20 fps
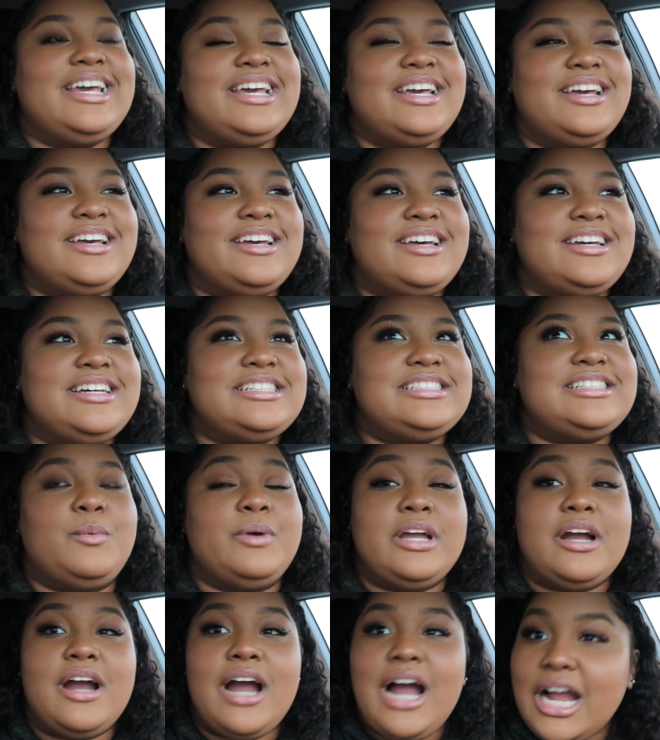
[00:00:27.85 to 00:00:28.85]
And
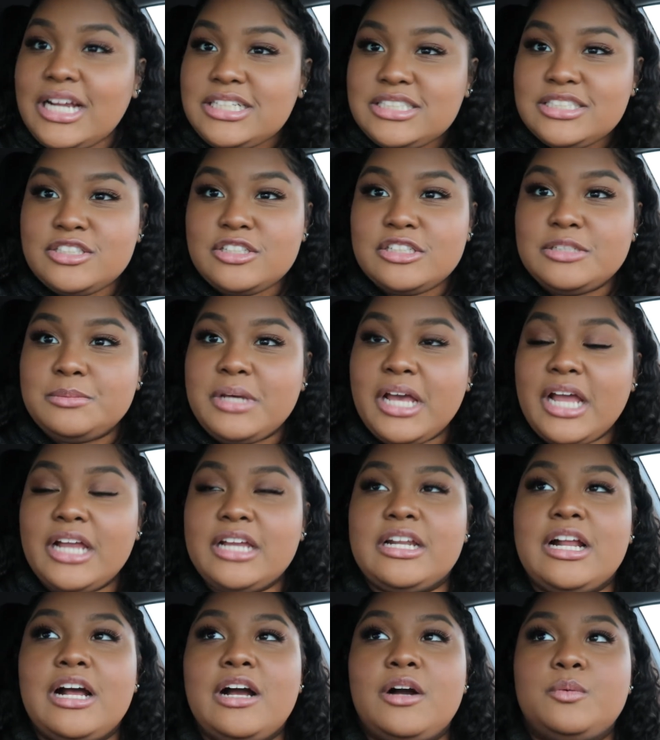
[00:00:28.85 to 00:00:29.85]
we are actually going to be
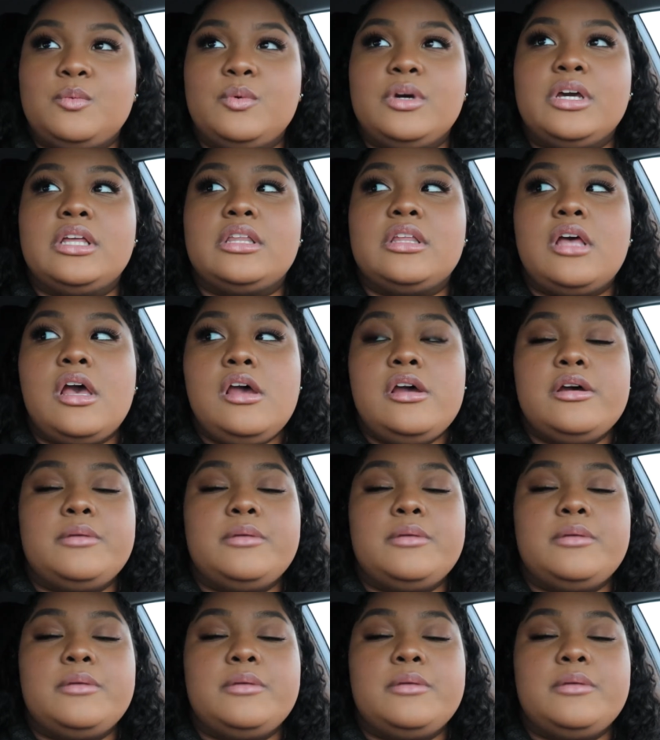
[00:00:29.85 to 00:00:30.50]
hanging out with